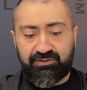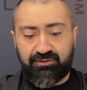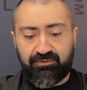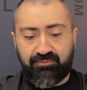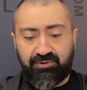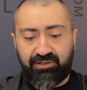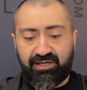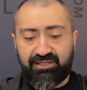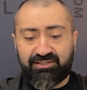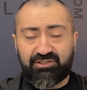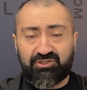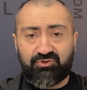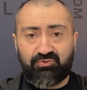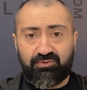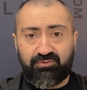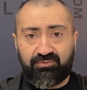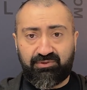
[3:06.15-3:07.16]
The
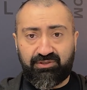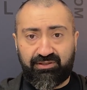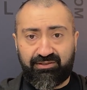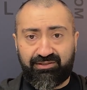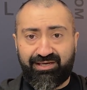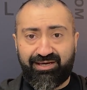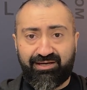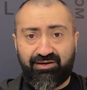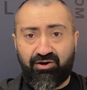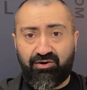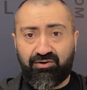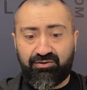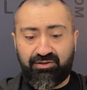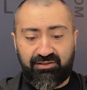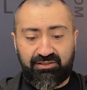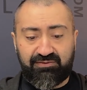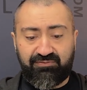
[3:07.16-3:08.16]
molasses will cake
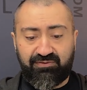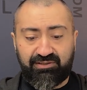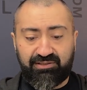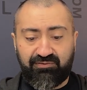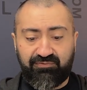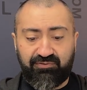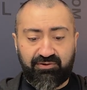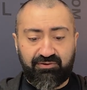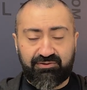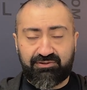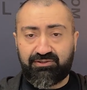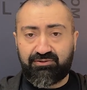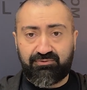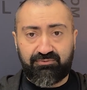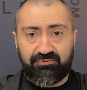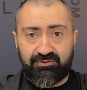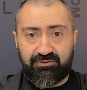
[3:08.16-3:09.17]
on, and it's very difficult
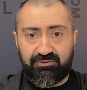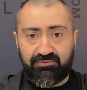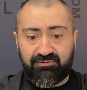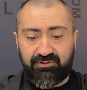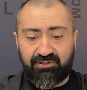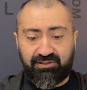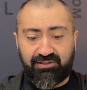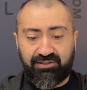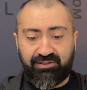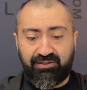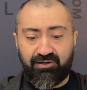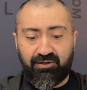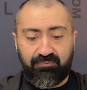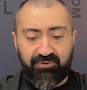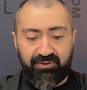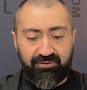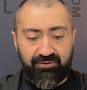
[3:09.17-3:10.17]
to clean
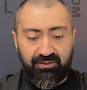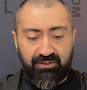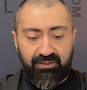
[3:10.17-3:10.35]
up, and